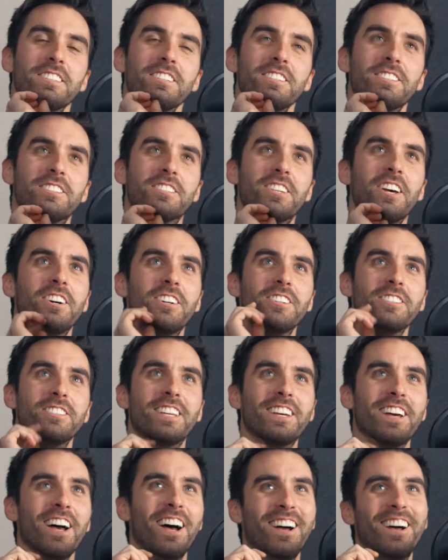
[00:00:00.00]
So
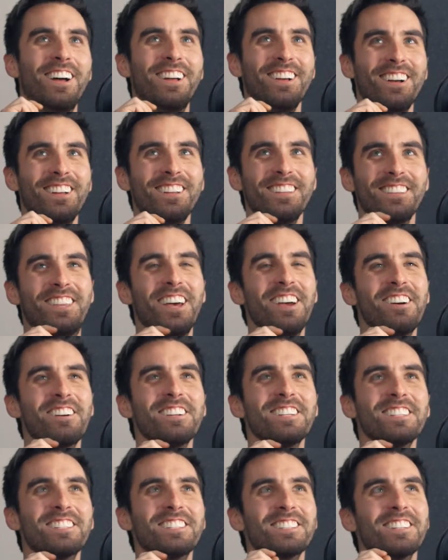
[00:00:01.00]
there
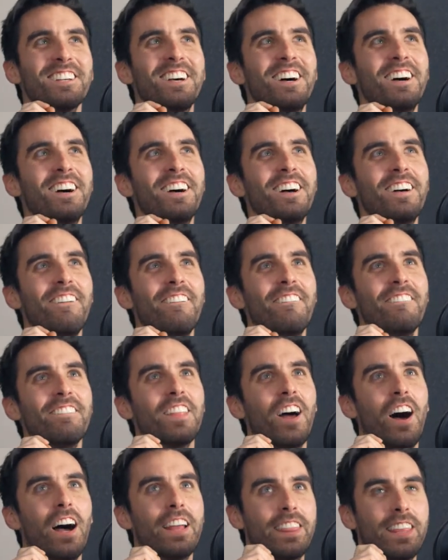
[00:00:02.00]
is,
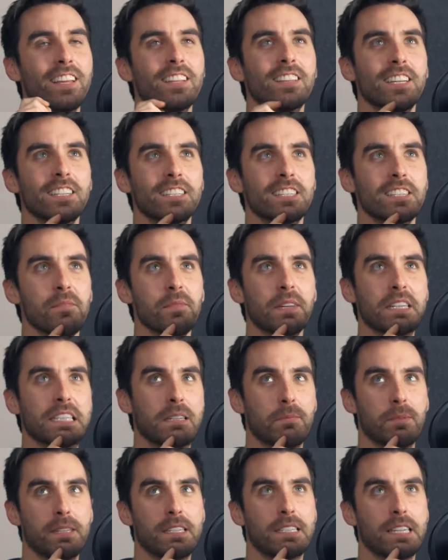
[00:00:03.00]
I think there's something to
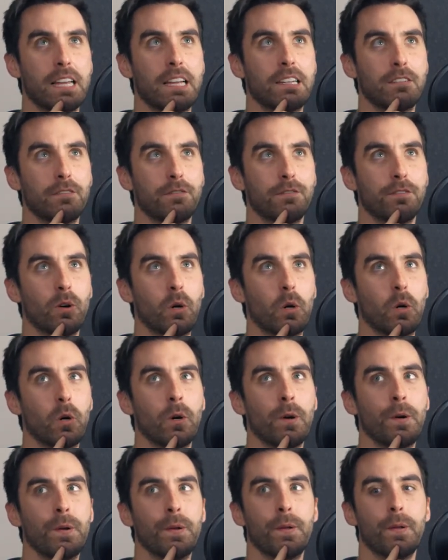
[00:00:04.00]
be said for.